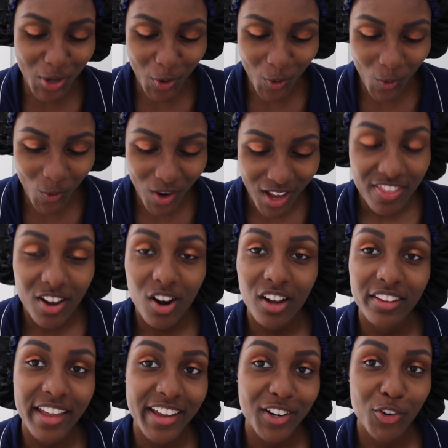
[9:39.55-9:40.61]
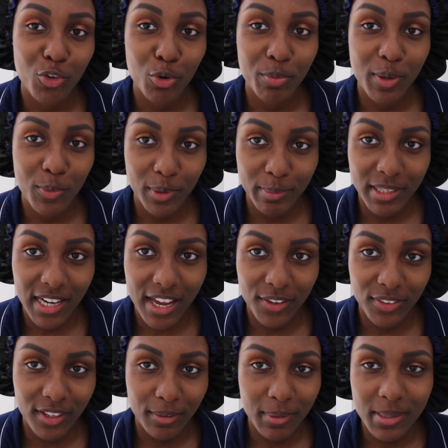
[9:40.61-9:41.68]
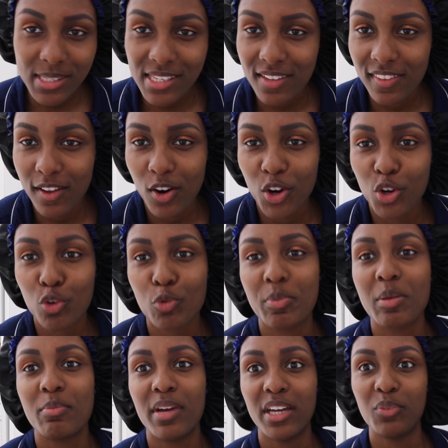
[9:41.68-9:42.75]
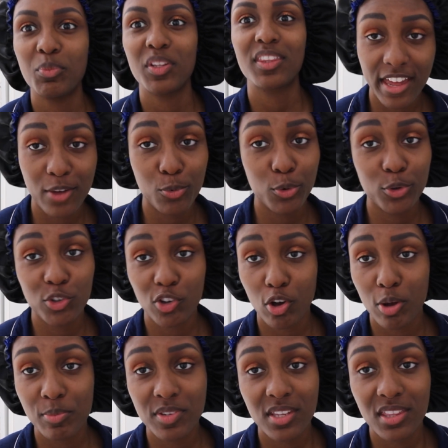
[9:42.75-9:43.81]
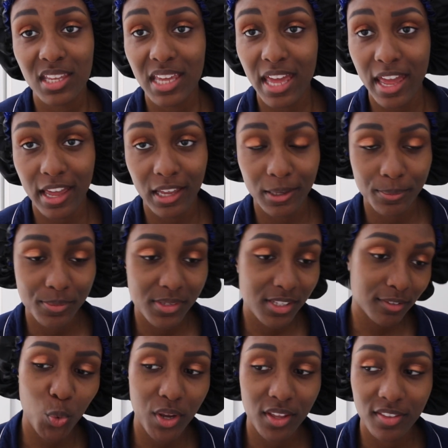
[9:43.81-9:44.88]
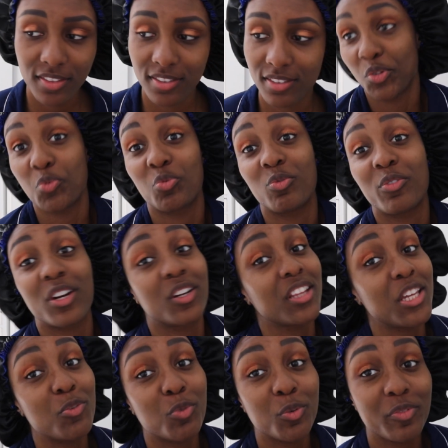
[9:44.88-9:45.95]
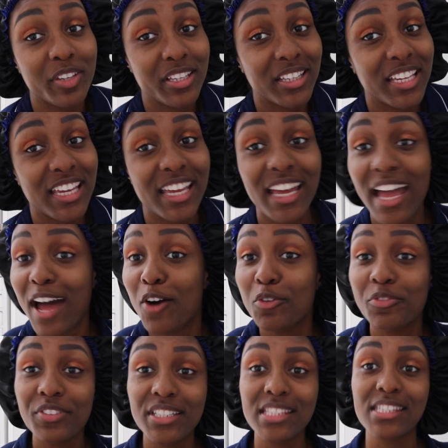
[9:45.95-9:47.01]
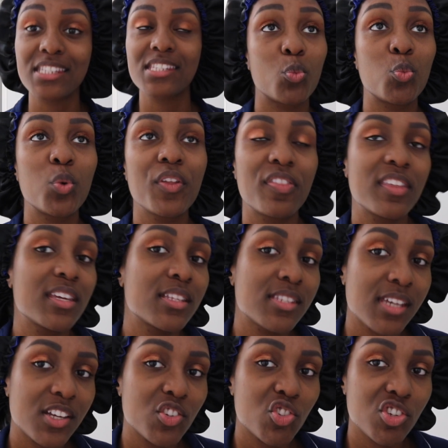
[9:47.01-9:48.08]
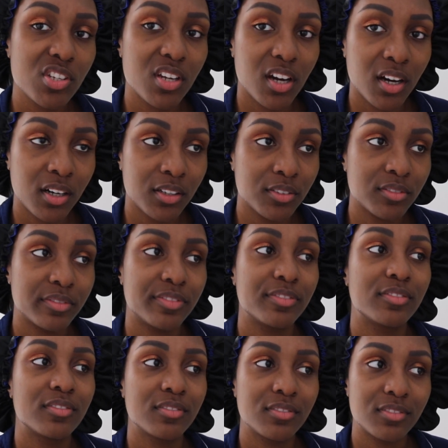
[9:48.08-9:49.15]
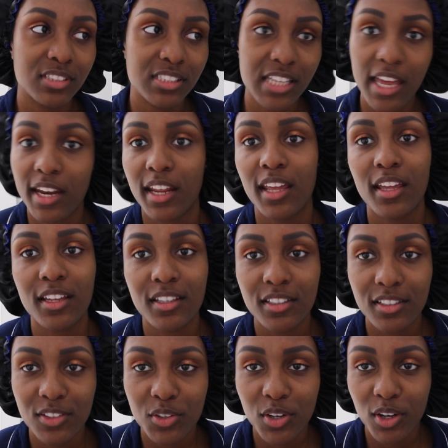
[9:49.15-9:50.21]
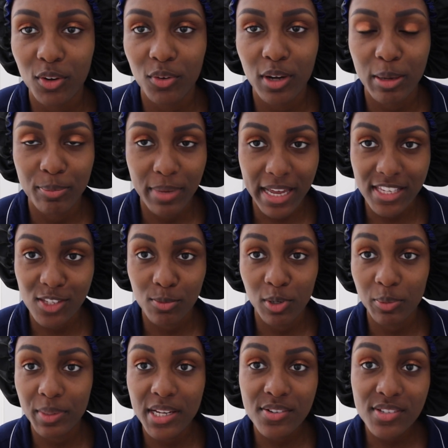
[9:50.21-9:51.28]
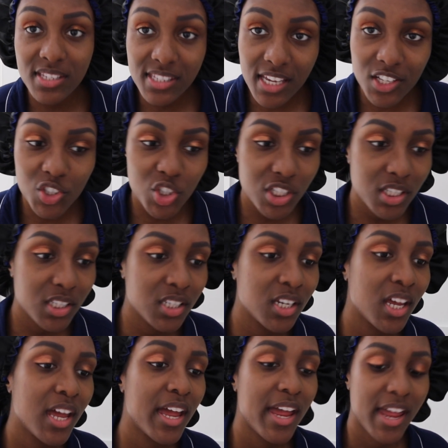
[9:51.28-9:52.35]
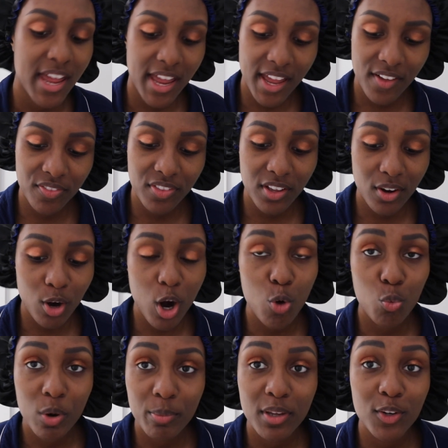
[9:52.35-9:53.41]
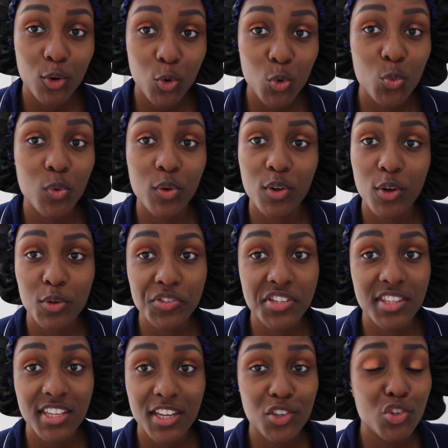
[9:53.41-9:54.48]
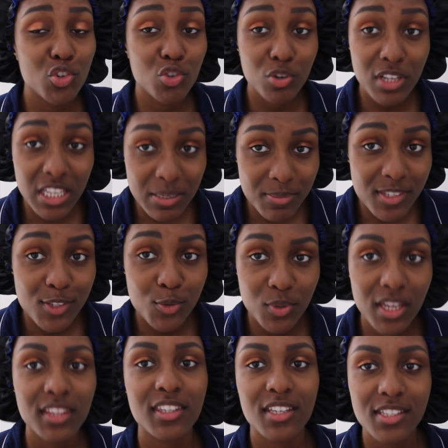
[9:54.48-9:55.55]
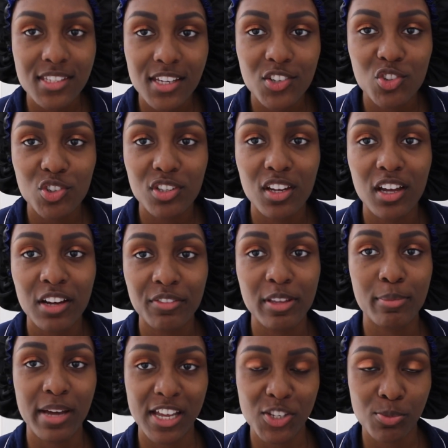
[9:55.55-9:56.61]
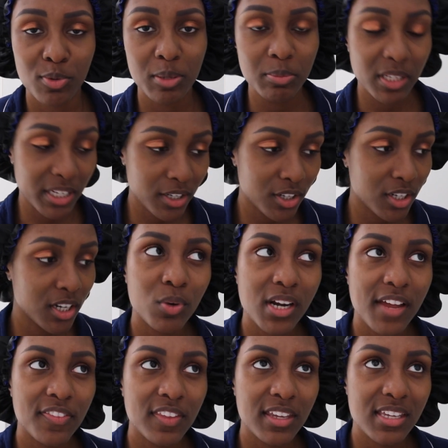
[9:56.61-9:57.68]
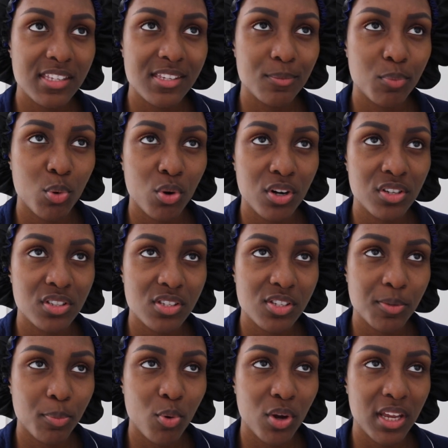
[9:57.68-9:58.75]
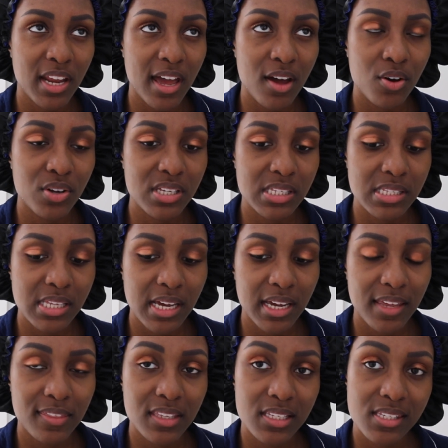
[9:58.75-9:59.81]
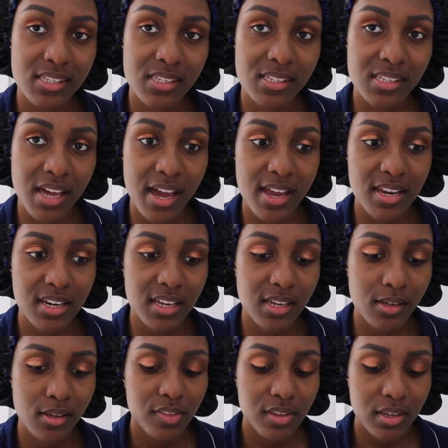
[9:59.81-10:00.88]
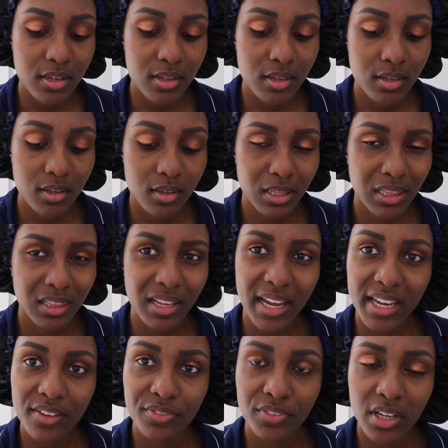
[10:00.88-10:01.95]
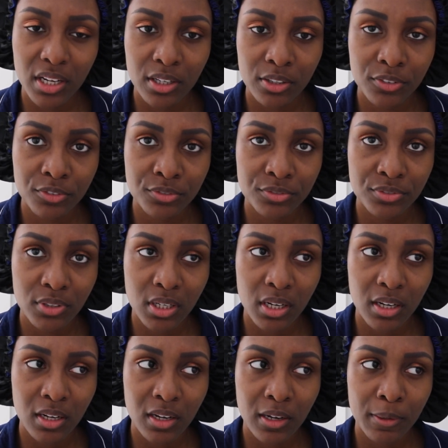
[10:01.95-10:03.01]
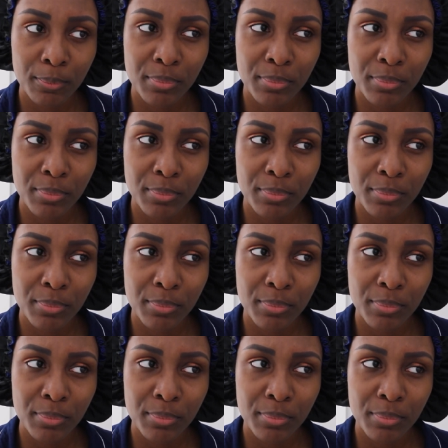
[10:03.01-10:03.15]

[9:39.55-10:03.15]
So there are a lot of groupie women out there. I'm not saying they aren't groupie men, but they will show up to the games with really revealing outfits with the intention of getting, you know, a basketball player's attention. And there are women who will go to the extremes to get the attention of a basketball player. What I think is important to point out is that in this society, the life of a